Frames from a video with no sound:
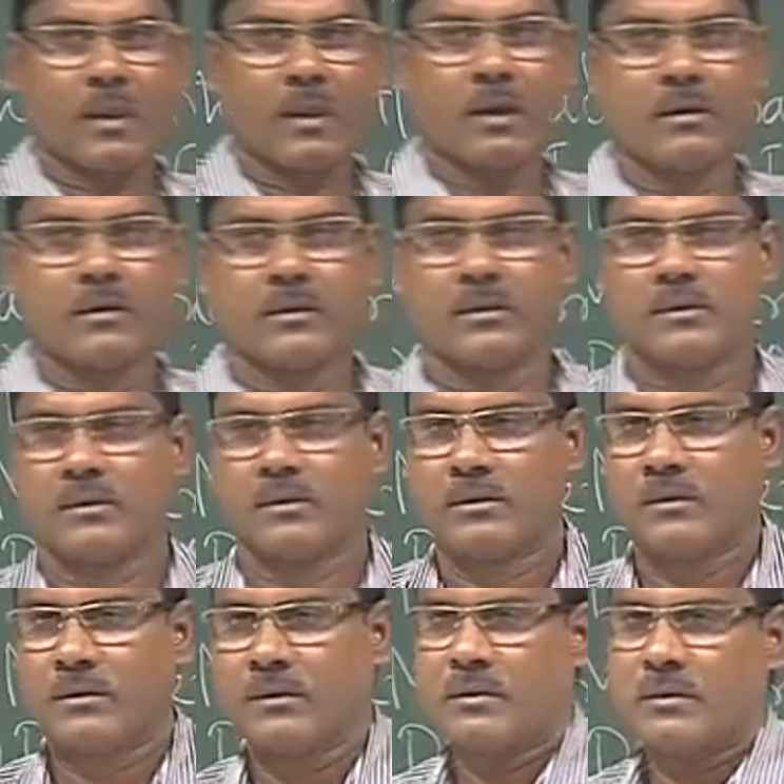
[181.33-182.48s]

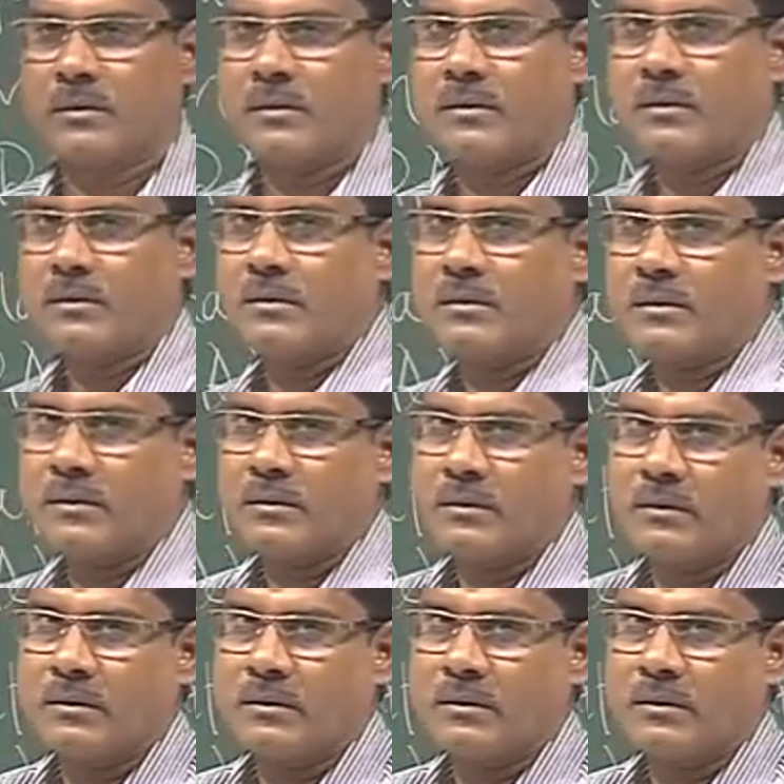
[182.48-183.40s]
(silence)